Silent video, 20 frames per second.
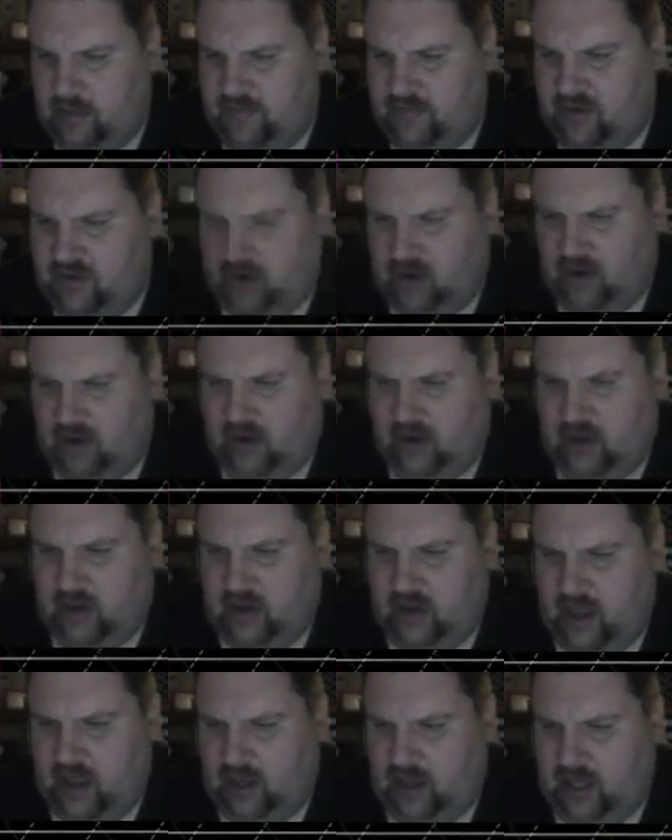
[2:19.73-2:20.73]
If you start looking
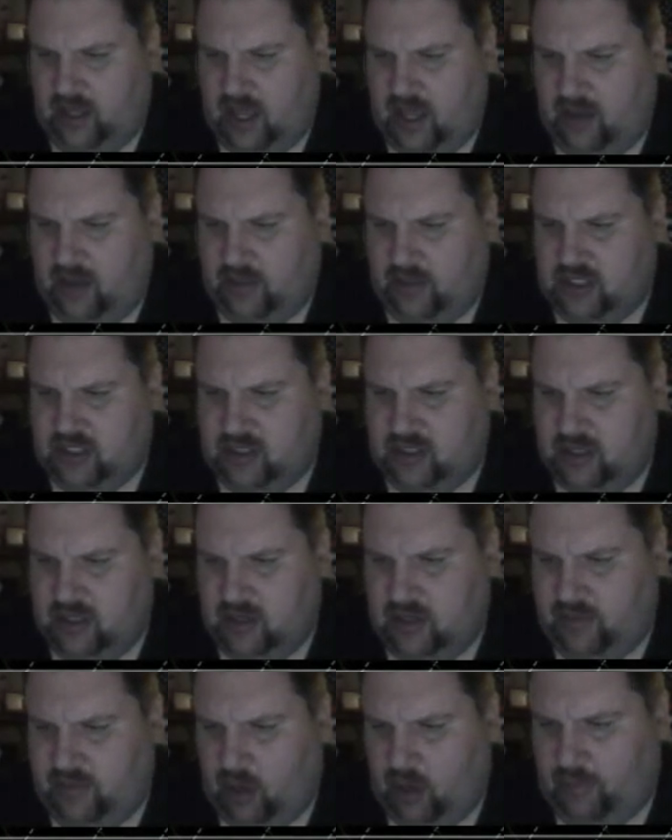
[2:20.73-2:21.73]
on the LEL, which
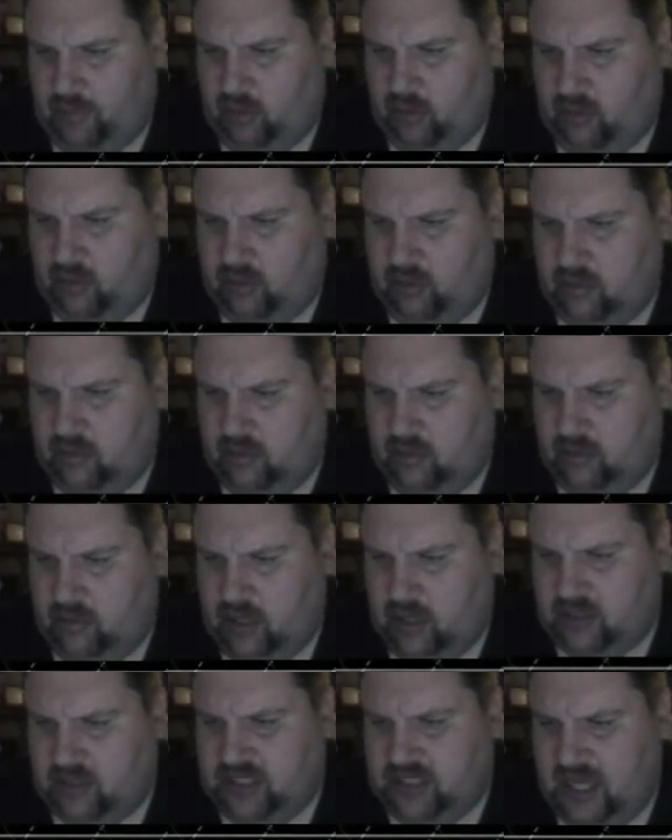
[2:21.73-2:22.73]
in purple,
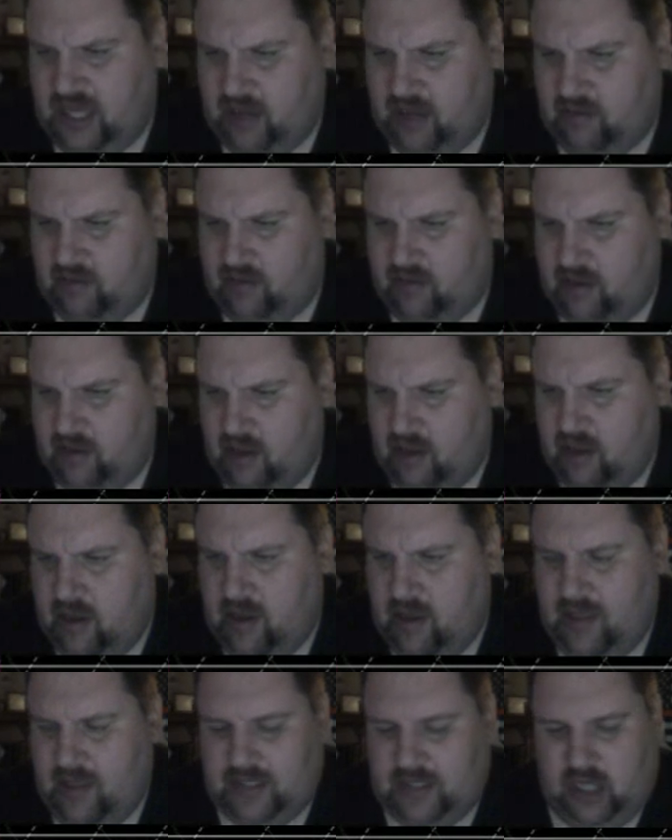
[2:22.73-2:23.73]
LCL,
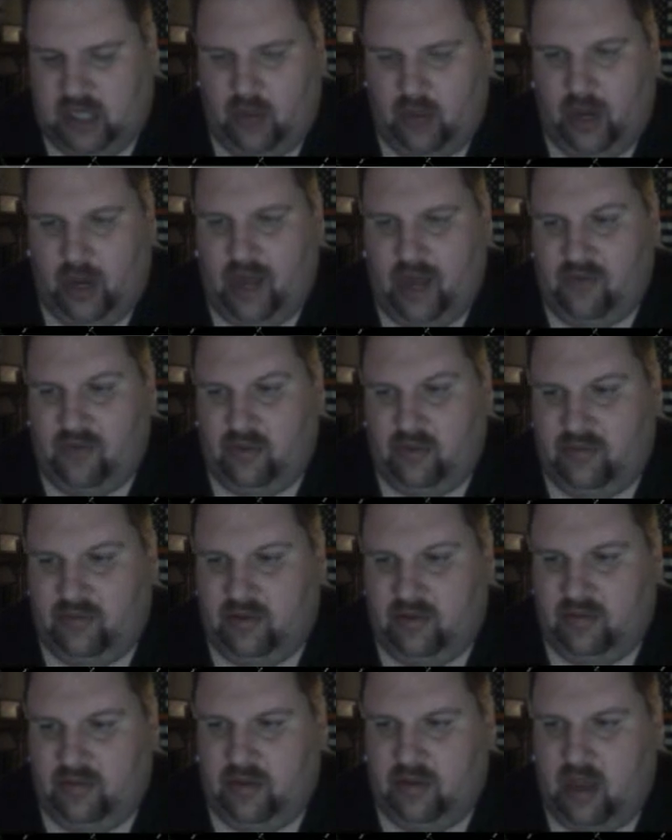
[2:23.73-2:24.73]
that's lower level.
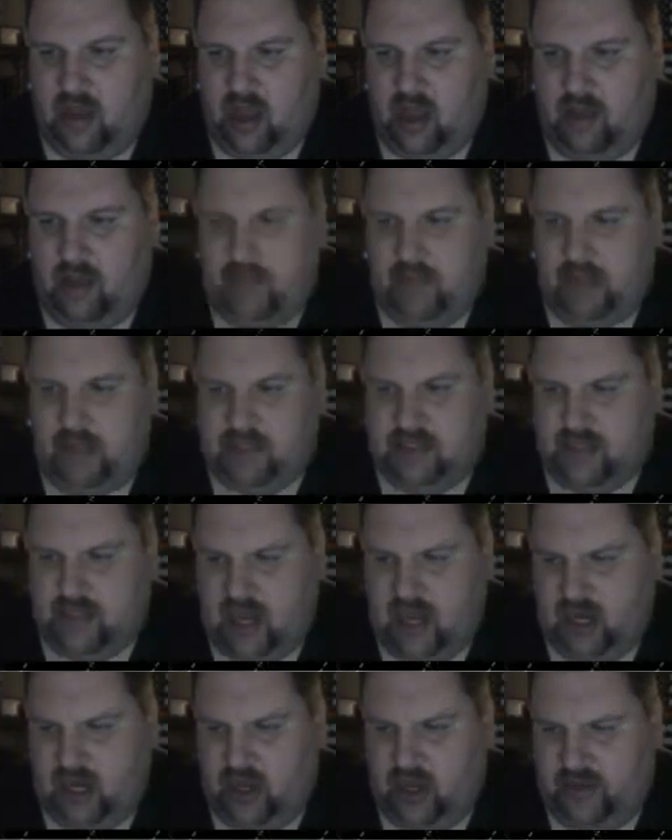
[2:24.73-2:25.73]
That's
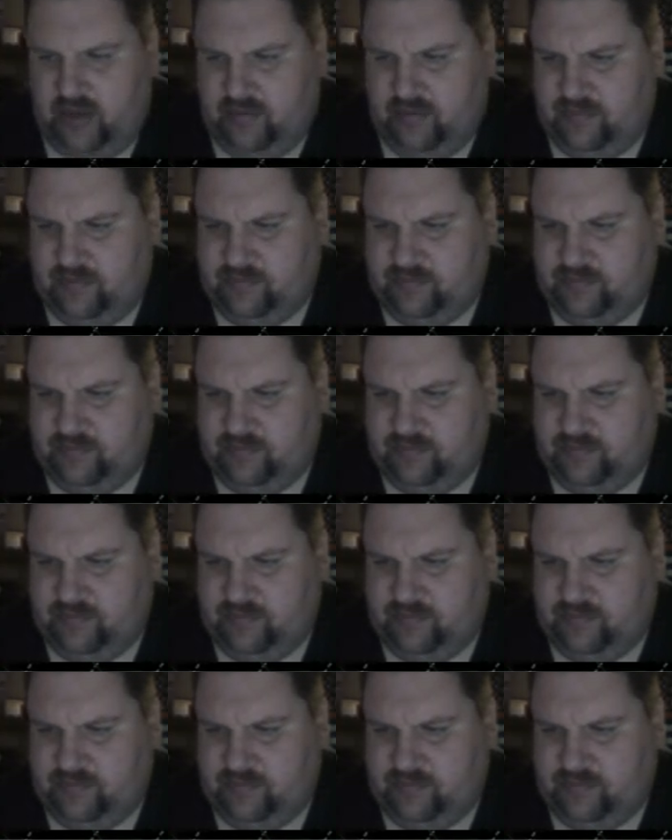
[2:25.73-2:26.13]
not good